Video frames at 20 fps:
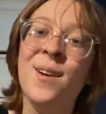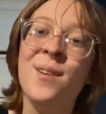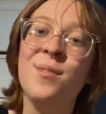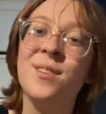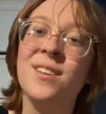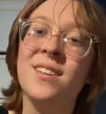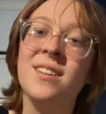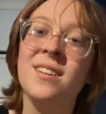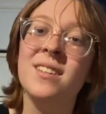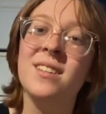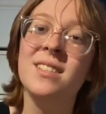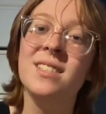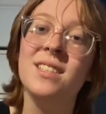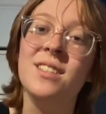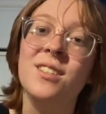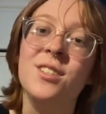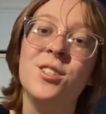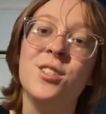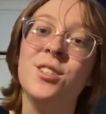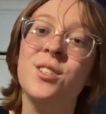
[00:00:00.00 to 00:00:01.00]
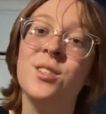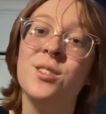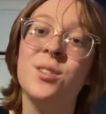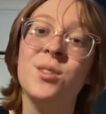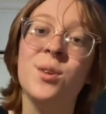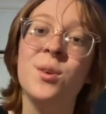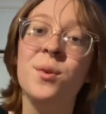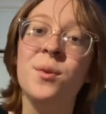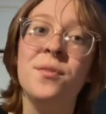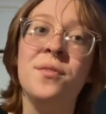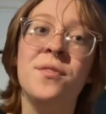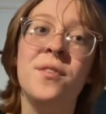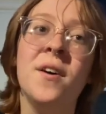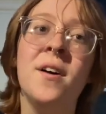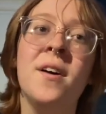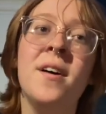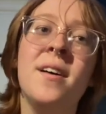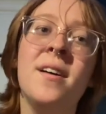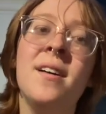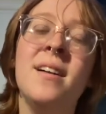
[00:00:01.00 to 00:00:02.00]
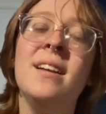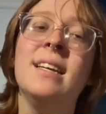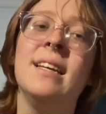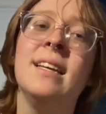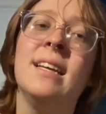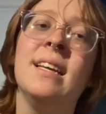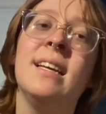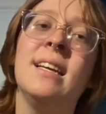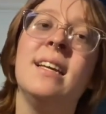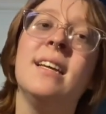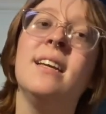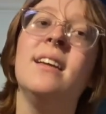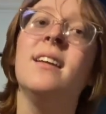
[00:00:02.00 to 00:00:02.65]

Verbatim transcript: laugh cause it's just so funny